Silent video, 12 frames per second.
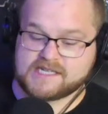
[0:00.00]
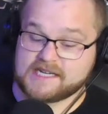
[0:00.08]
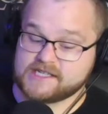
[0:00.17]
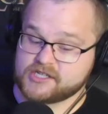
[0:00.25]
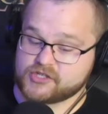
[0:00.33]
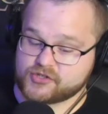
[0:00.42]
it
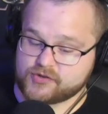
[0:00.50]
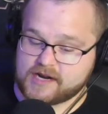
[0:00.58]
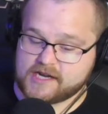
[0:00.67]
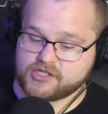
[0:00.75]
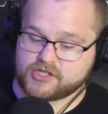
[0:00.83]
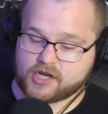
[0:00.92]
is a
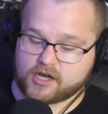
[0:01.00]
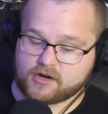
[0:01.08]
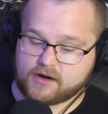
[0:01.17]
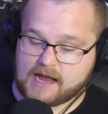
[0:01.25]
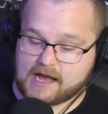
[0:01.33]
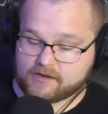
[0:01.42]
strange
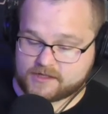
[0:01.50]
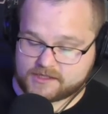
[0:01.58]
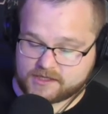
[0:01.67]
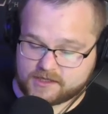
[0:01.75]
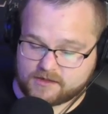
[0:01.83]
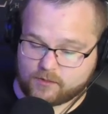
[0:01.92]
daughter,
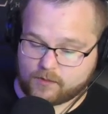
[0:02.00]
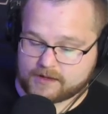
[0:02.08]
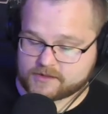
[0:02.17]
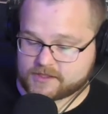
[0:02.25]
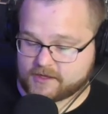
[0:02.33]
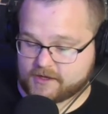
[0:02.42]
Allison,
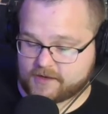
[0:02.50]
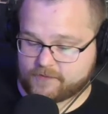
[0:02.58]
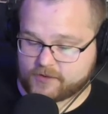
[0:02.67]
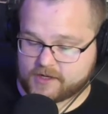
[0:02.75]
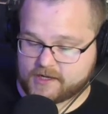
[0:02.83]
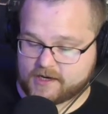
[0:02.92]
while studying
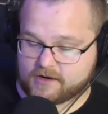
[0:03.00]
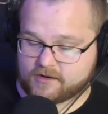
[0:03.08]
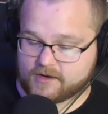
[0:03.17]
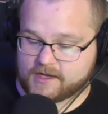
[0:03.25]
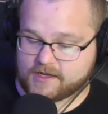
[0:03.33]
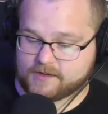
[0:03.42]
for a year
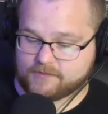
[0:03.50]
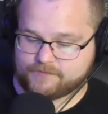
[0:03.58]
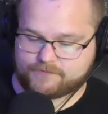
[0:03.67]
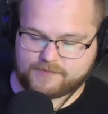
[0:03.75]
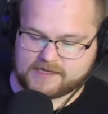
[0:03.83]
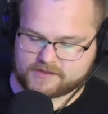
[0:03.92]
in
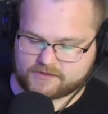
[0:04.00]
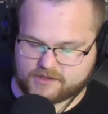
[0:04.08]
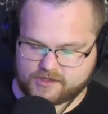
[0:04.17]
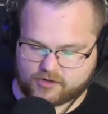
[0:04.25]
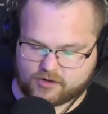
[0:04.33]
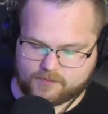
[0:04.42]
basically
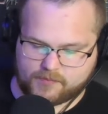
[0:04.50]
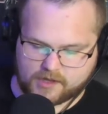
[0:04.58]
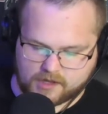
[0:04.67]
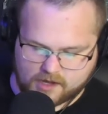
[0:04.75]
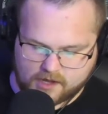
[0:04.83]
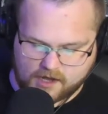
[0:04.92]
Europe,
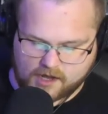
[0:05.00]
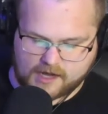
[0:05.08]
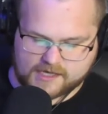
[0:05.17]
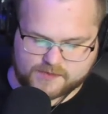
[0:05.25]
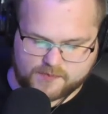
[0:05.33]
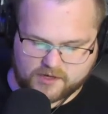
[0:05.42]

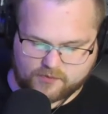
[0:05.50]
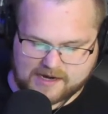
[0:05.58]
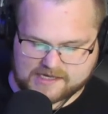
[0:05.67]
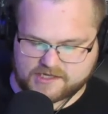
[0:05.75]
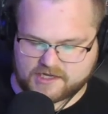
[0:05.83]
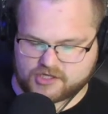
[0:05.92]
has been
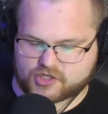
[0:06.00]
arrested and